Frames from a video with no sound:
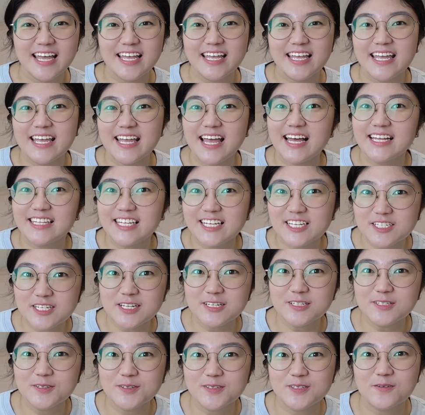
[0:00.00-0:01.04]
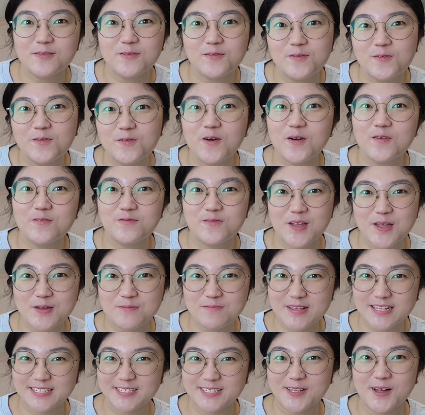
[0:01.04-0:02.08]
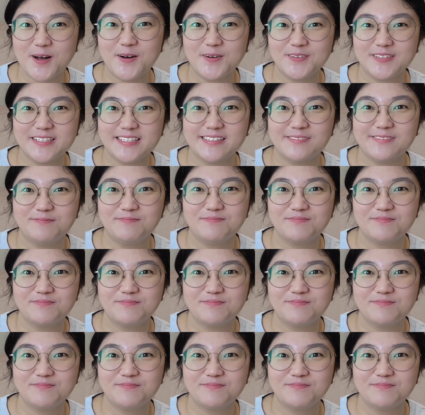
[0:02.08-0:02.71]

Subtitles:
in addition to the four famous tones.